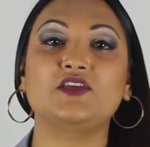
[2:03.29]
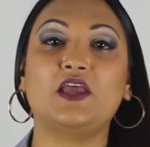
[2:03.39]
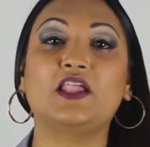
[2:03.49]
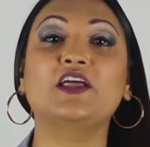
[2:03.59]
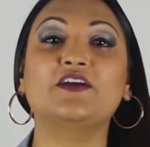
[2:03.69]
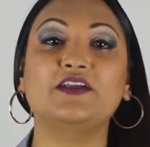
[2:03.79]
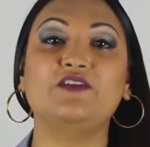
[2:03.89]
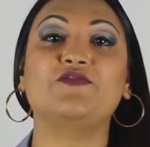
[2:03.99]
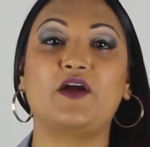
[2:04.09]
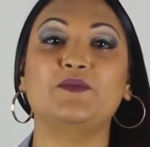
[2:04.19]

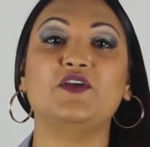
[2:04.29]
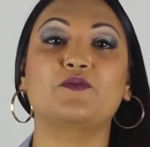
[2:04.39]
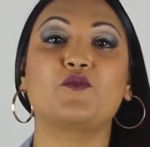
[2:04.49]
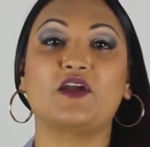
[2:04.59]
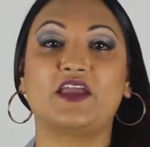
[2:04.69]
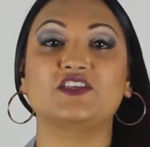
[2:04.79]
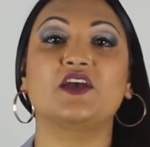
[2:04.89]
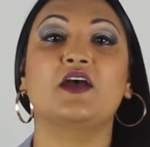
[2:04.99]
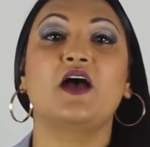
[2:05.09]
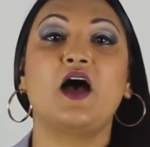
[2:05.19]
clarity from your mortgage
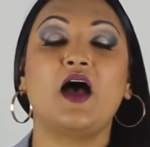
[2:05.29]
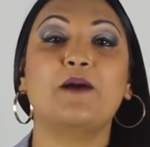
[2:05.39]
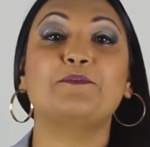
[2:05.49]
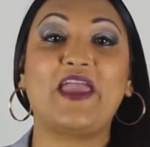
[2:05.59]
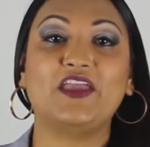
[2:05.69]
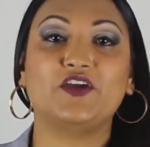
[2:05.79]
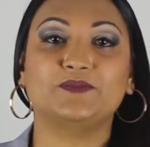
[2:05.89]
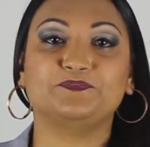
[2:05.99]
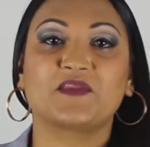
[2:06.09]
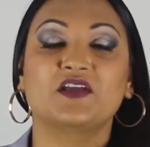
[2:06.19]

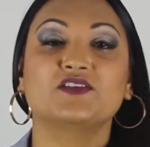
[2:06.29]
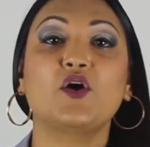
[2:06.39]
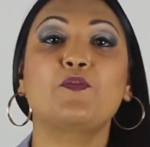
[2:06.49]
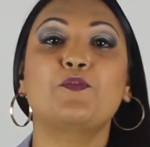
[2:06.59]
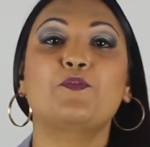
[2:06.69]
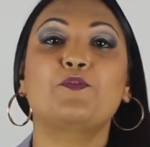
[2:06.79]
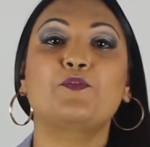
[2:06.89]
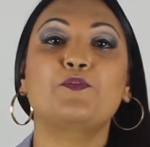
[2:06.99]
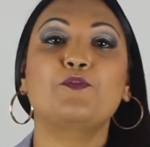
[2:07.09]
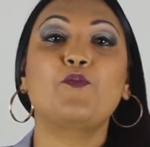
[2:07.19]
banker. So
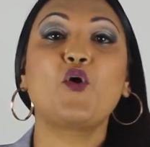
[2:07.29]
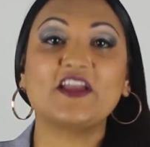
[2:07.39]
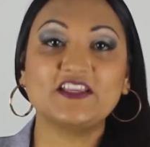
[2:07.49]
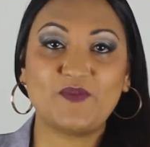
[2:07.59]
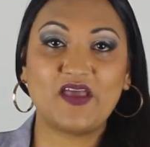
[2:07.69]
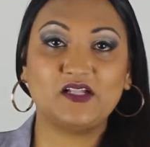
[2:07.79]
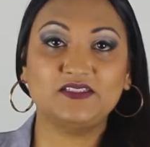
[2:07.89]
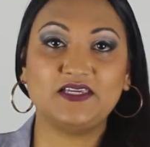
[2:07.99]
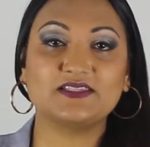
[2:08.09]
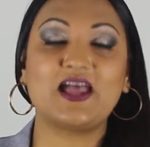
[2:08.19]
mortgage
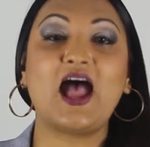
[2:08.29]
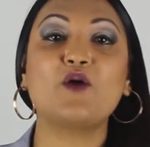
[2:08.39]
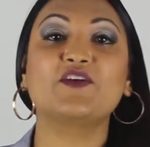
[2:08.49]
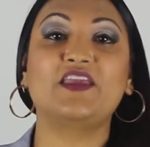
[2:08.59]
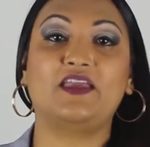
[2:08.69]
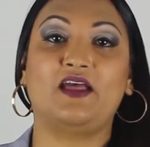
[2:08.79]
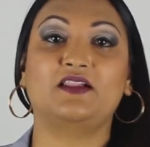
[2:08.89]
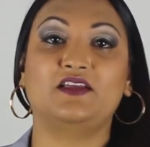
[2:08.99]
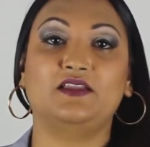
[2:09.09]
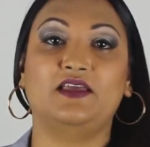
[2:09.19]
penalties, how are they
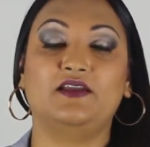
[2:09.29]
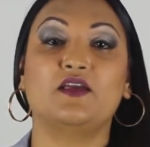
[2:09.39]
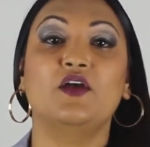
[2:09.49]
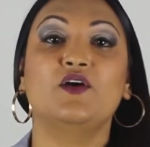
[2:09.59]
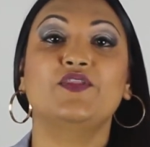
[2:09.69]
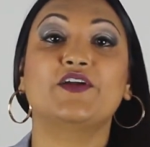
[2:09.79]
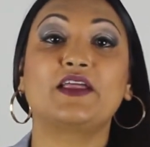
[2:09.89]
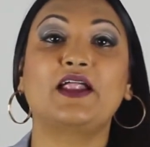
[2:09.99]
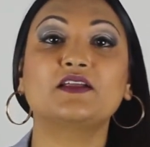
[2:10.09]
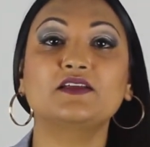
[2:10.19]
calculated? They're
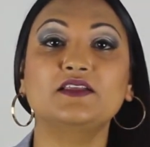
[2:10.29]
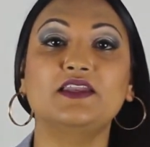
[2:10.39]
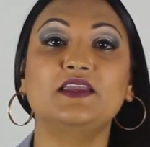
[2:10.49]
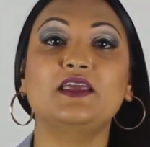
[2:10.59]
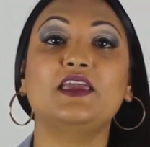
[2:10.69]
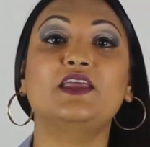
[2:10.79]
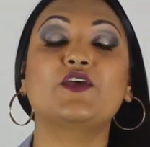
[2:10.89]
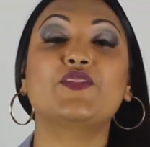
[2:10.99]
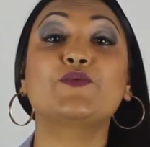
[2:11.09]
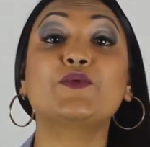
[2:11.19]
calculated in
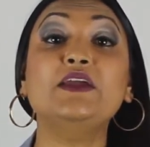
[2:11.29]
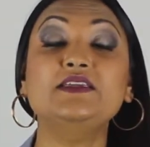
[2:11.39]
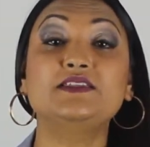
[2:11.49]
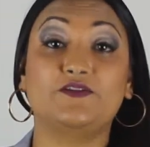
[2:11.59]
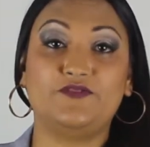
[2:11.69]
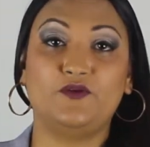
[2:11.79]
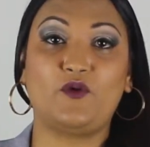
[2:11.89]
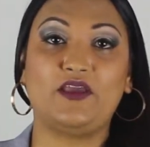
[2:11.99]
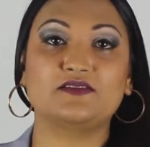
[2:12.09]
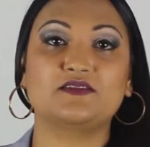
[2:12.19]
3 different
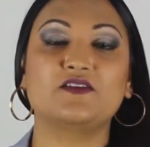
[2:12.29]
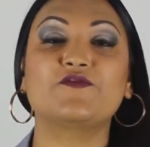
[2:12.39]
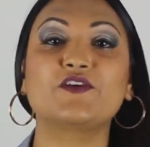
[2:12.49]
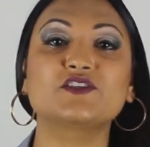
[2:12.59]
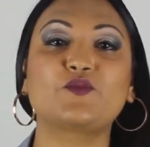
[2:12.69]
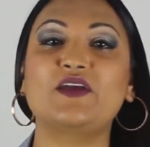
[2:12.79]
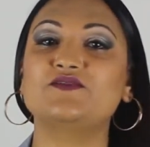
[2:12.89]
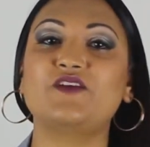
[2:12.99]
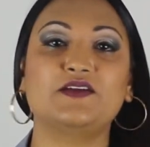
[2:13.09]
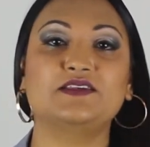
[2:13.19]
ways. The first way
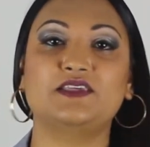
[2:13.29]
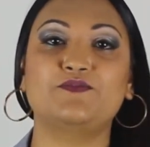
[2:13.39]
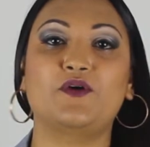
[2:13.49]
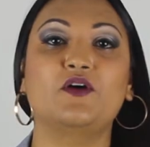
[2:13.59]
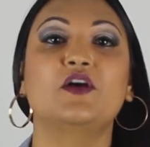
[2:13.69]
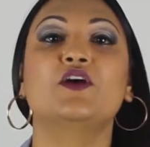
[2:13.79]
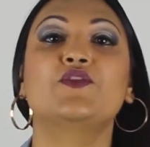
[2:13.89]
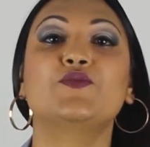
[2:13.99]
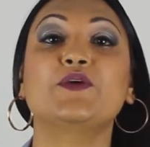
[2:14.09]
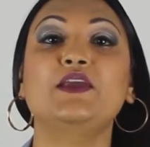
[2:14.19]
is very simple,
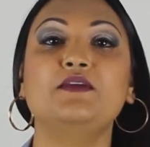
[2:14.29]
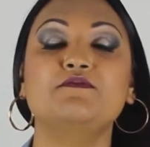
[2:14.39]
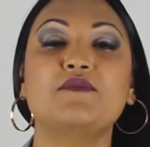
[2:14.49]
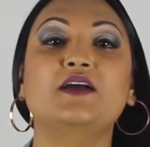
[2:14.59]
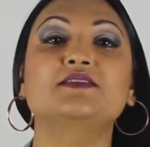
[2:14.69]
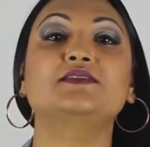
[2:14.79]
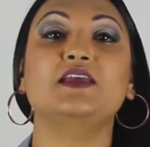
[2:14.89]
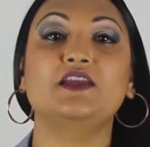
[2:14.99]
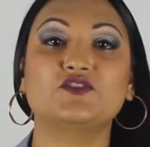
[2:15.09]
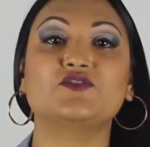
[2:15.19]
3 months
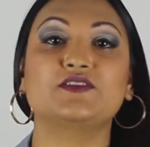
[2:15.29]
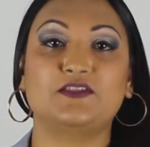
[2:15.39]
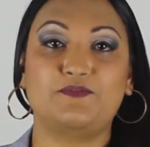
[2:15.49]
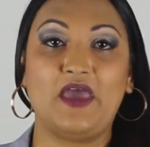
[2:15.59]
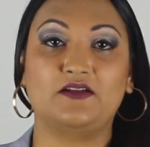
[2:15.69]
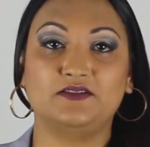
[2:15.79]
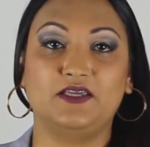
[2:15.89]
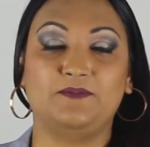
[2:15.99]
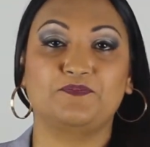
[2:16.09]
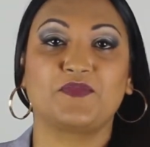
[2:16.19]
interest
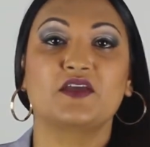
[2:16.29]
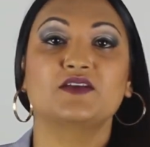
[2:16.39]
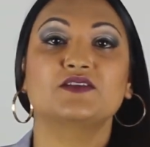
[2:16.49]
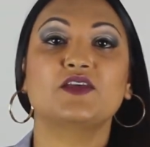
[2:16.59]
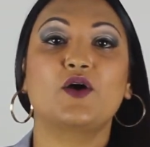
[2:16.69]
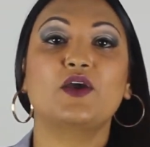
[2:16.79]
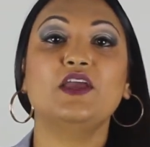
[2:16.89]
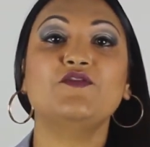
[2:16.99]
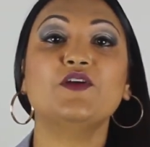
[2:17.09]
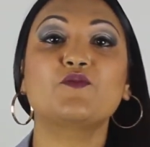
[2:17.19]
penalty. So
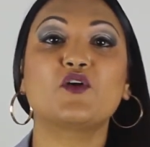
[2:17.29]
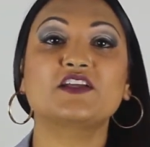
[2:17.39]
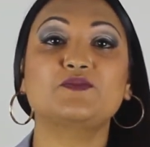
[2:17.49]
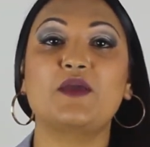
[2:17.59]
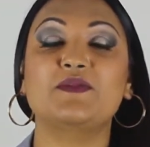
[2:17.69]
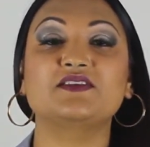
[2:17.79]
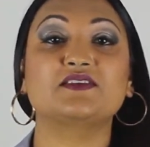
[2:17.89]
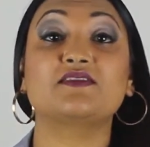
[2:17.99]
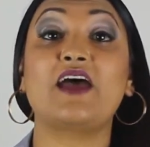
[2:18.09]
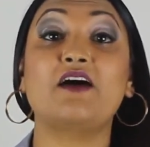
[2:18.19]
if your mortgage payments
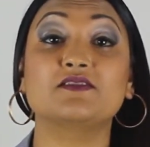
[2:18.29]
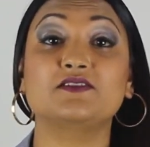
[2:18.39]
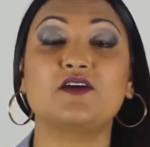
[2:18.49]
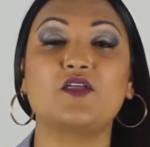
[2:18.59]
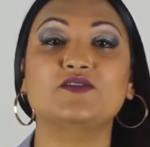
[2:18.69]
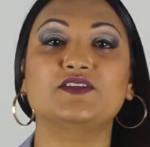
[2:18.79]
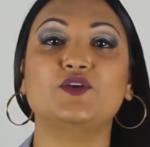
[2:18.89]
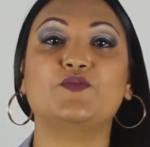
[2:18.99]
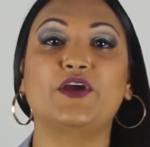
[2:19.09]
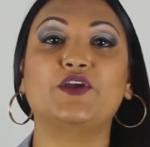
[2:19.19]
is $1,000 and
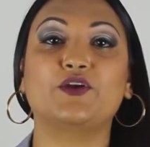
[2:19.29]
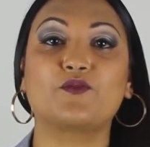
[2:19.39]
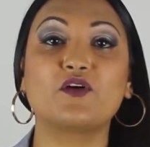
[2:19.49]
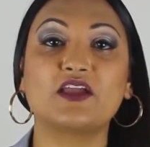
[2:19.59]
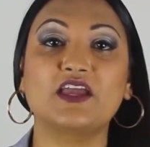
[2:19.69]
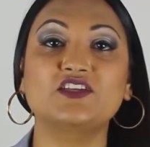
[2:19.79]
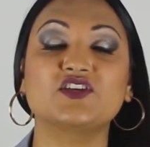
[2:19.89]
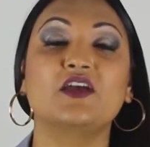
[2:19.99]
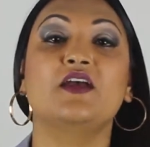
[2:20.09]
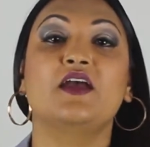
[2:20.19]
you break your
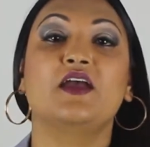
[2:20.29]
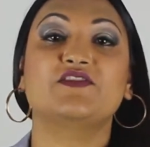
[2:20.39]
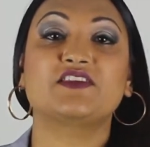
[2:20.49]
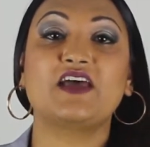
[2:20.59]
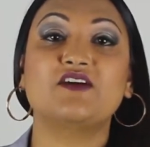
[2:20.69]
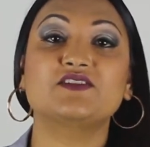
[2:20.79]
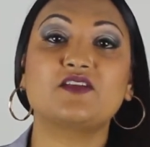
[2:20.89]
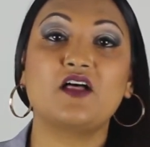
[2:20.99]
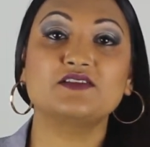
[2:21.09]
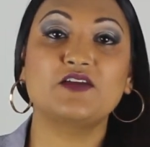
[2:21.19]
mortgage, if it's
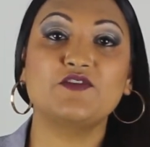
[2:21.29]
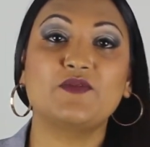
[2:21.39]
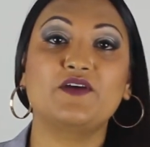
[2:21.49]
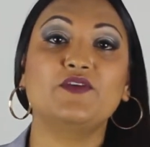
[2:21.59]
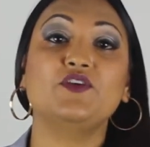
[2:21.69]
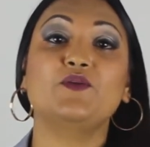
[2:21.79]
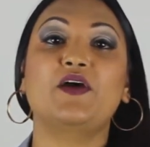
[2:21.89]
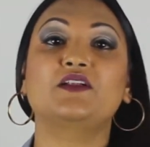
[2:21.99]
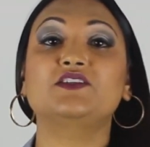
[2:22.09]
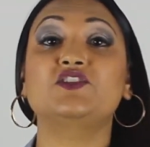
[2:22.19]
$1,000 every month, your
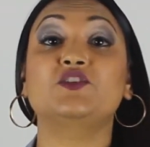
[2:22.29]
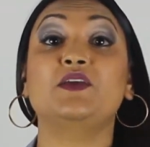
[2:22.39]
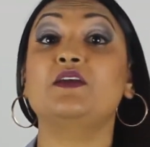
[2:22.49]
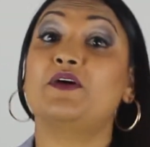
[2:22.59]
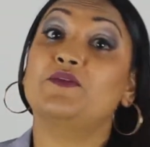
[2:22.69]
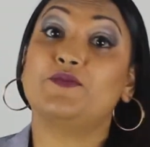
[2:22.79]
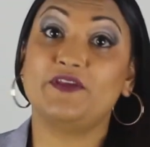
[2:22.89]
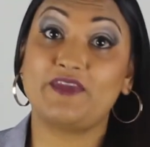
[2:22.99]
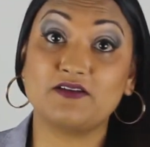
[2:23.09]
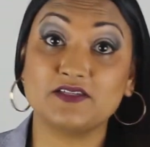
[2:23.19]
penalty should be about
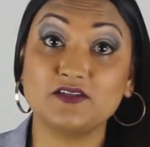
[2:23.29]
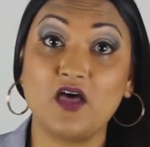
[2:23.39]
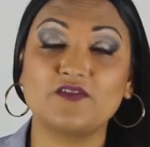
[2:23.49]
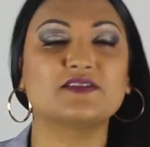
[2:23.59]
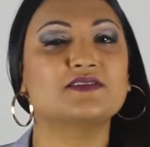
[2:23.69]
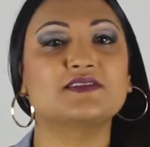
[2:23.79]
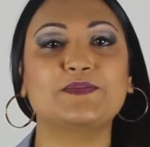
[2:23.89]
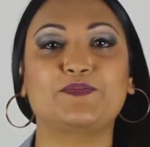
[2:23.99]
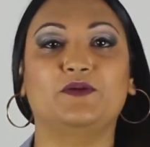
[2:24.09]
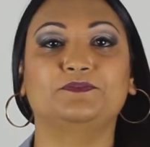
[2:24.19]
$3,000.
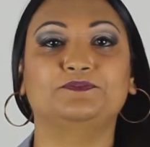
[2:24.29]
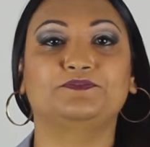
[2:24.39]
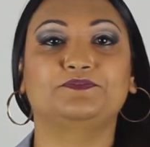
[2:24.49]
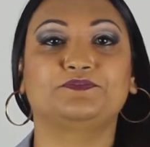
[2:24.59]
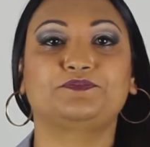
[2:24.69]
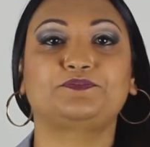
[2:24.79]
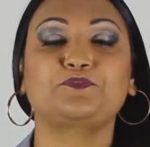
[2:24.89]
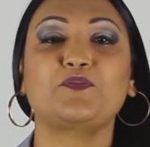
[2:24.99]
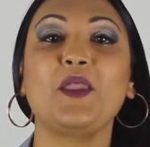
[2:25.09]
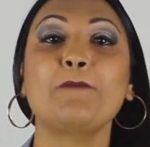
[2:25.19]
Simple.
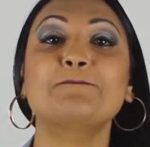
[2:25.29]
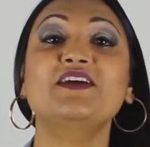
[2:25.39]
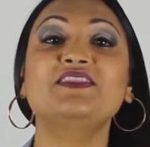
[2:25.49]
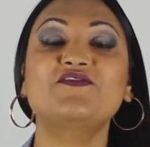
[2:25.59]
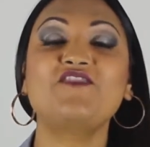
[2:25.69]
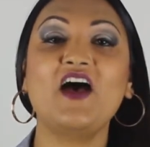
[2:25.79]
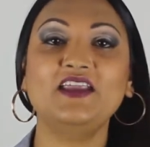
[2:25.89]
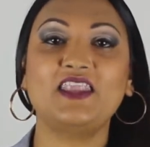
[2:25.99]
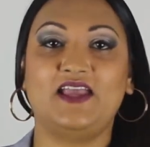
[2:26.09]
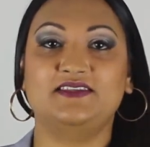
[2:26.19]
But the
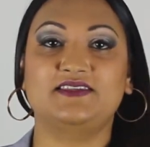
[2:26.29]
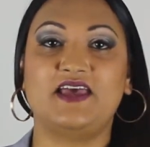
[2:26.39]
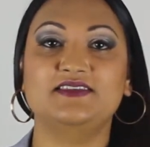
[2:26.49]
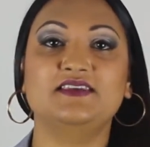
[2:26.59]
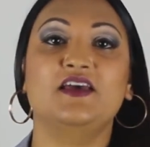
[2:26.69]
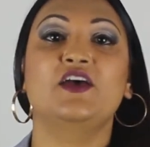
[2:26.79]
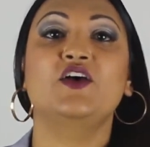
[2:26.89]
fine line says